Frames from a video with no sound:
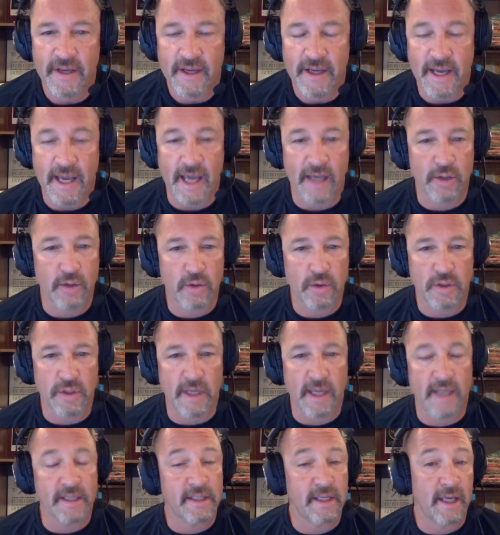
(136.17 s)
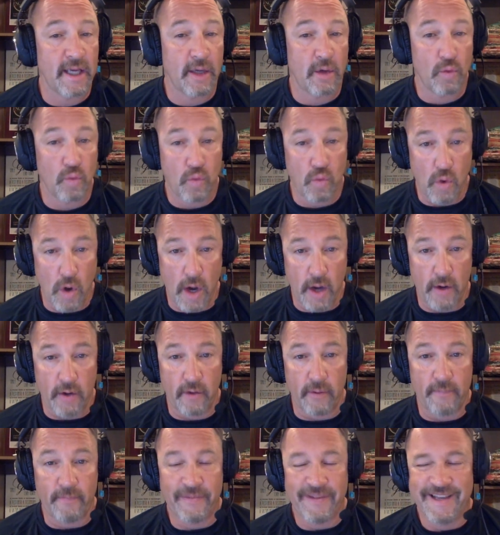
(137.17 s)
exercise, and
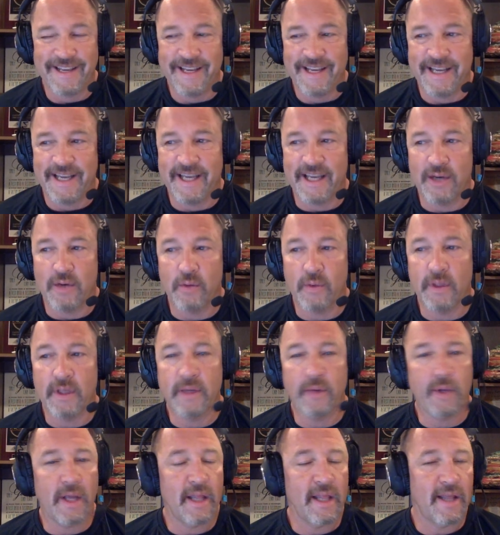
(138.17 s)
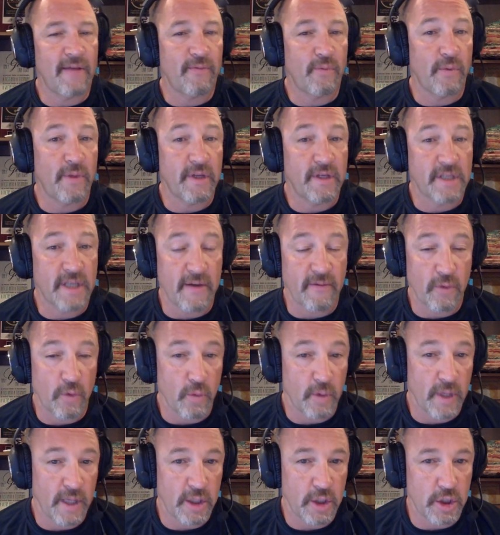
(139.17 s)
water. And it really left with a severed
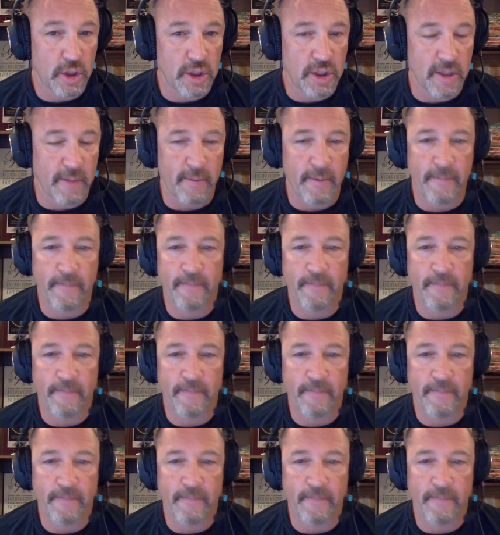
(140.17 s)
relationship.